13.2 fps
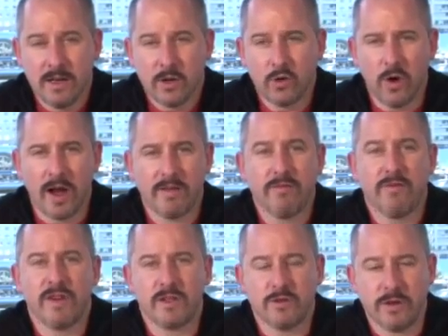great
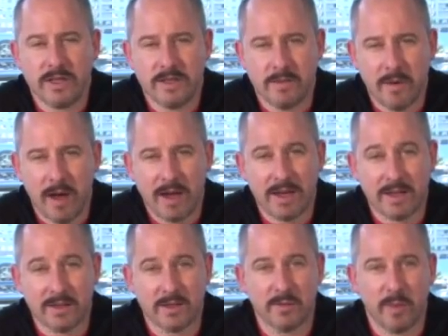victories in
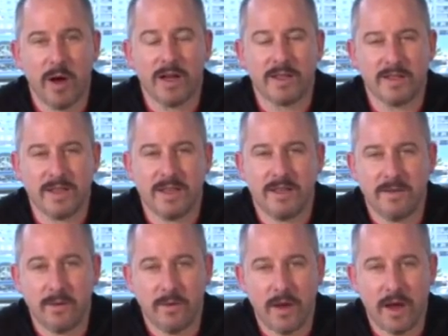making
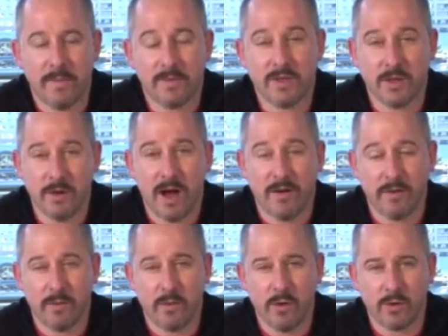spicy um, Syrah
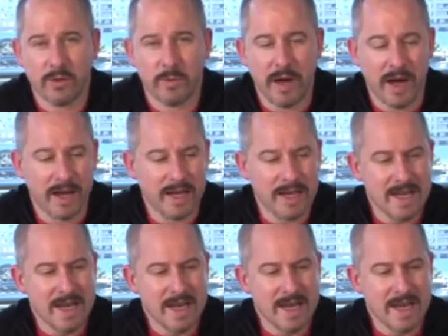from Hawke's Bay.